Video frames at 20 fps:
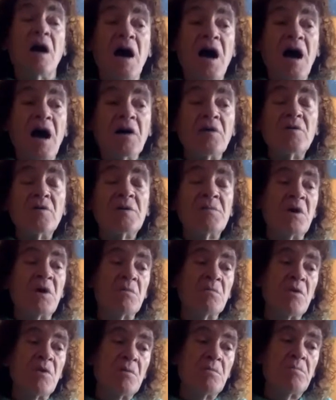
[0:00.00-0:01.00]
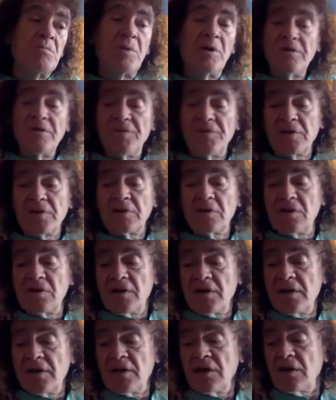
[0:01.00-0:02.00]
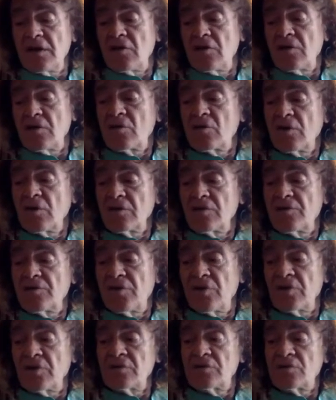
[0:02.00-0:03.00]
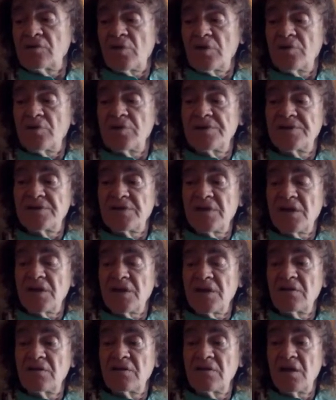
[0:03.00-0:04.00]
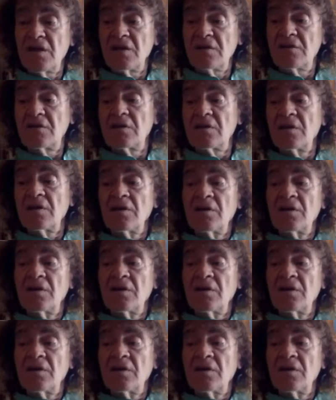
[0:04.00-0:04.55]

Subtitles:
I remember perfectly a conference where he said that